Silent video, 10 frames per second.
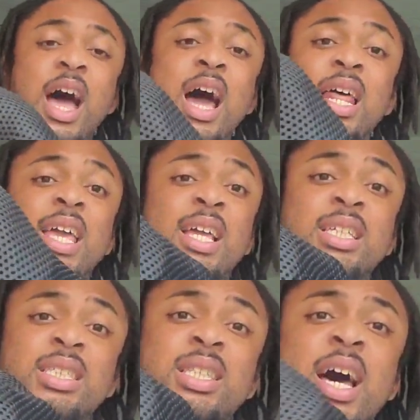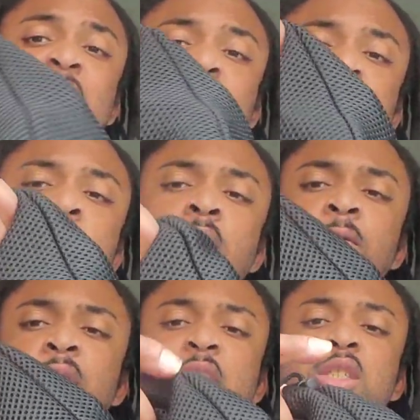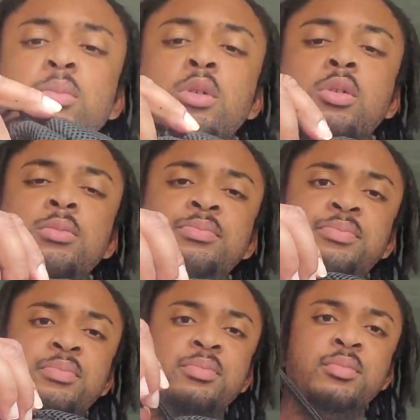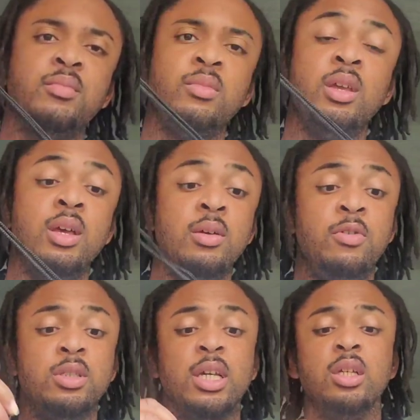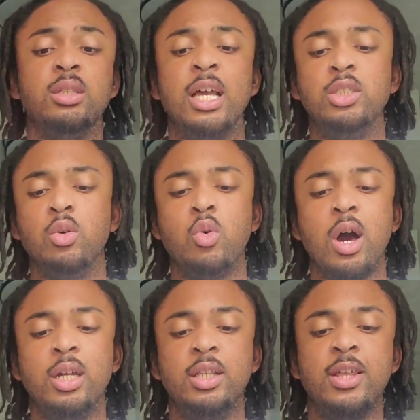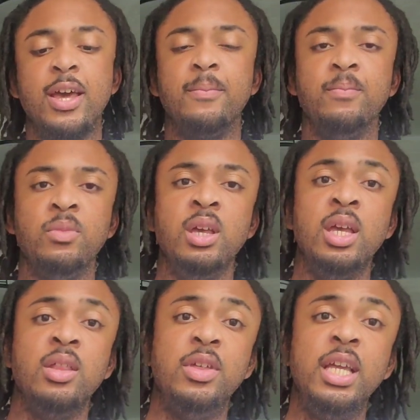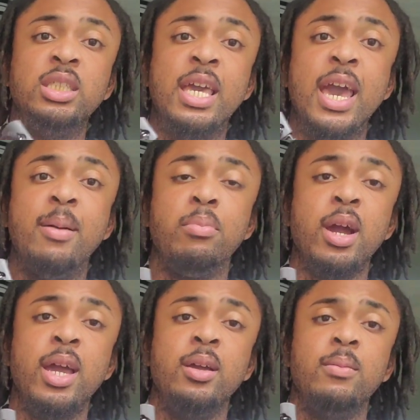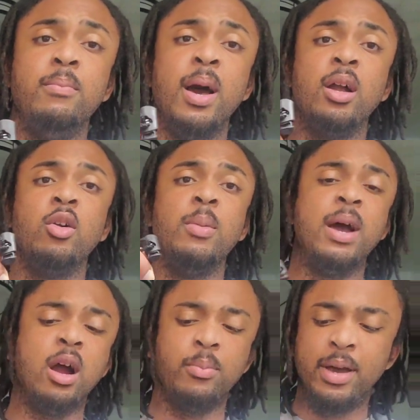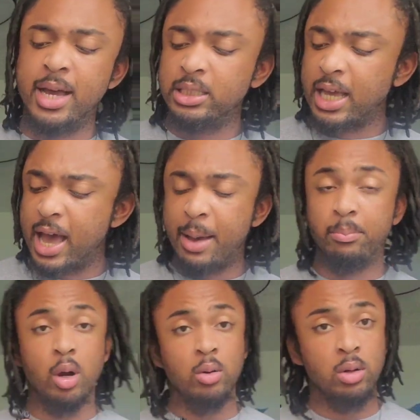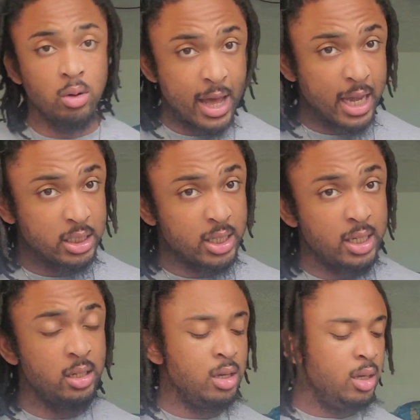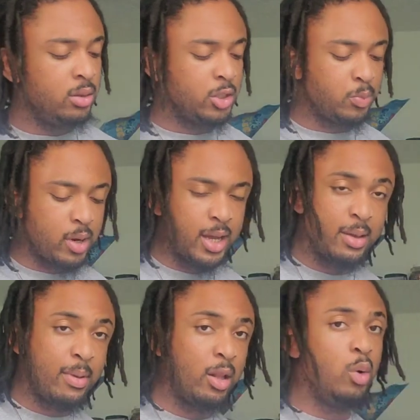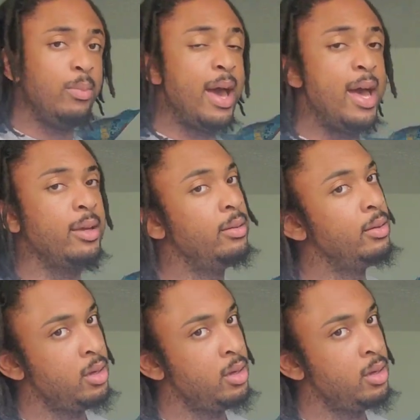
I like it because it's nice, flexible. Feels like a nice little quality thing. These can break. My grip power pads, I broke on accident the spring in my little bag.